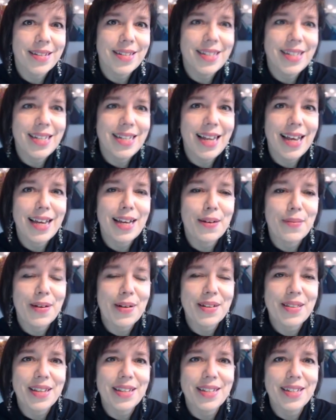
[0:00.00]
today
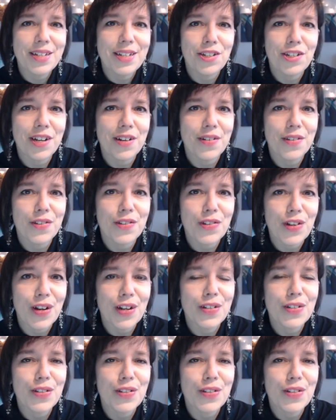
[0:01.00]
about this to share the stars,